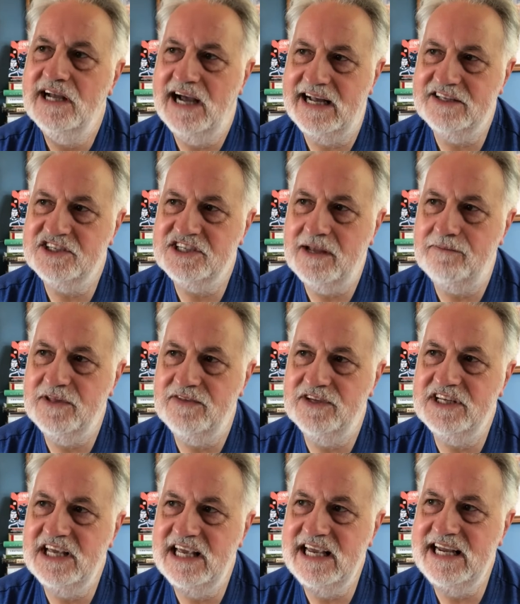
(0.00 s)
and something
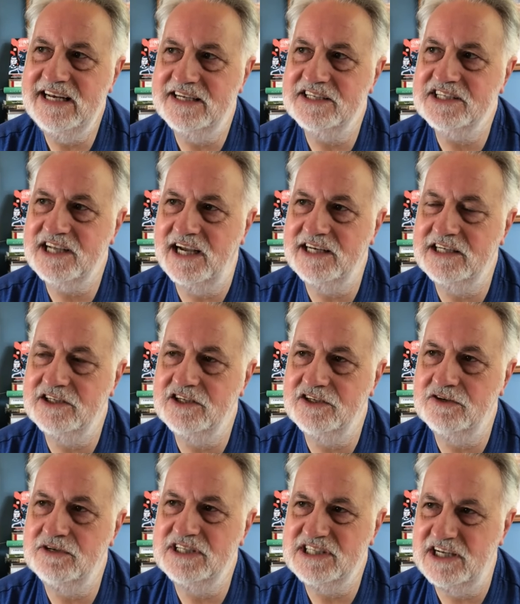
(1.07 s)
that he decided to
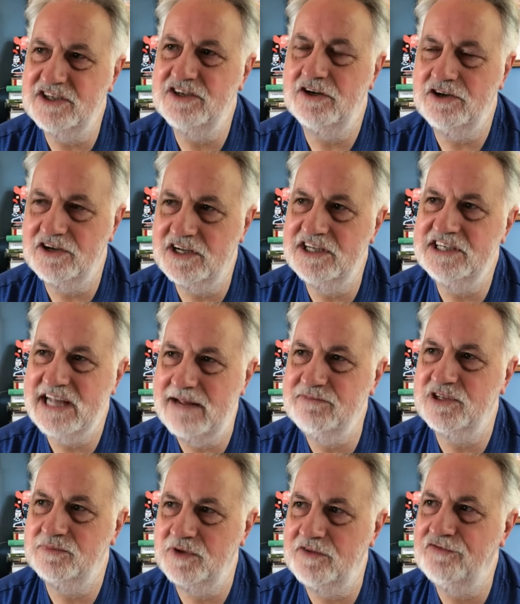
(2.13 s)
do, he said, you know, you're condemned
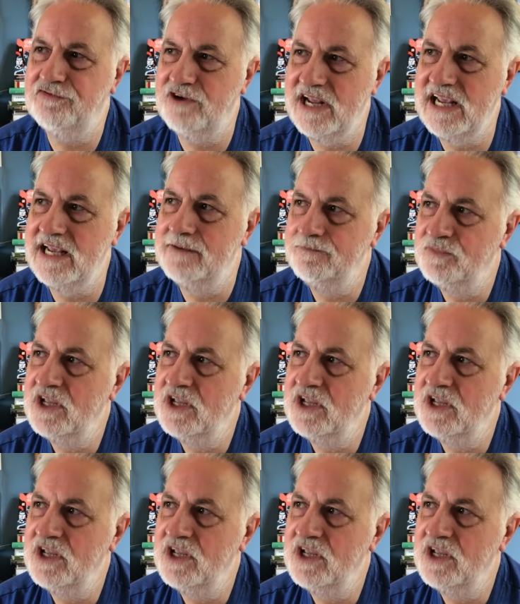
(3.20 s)
to be free.